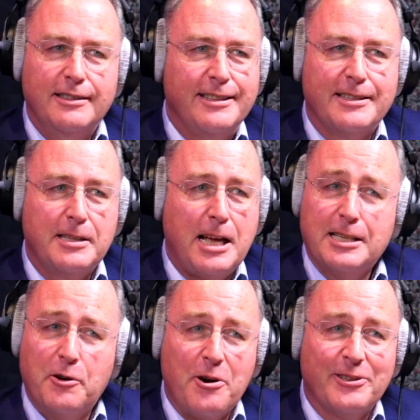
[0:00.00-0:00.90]

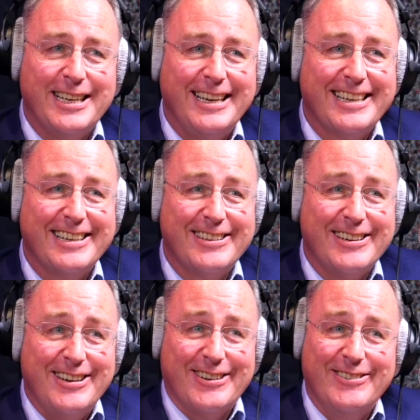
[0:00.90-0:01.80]
That's an oil tanker
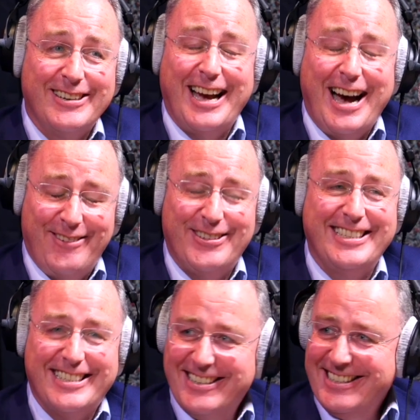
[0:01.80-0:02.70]
that you're going to have to
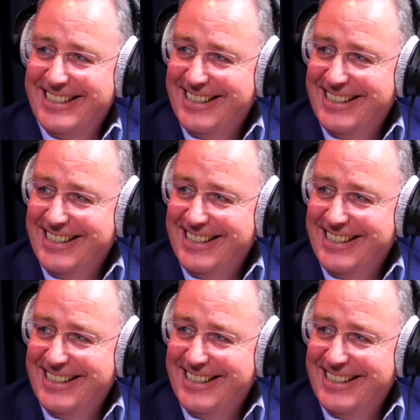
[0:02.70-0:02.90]
turn.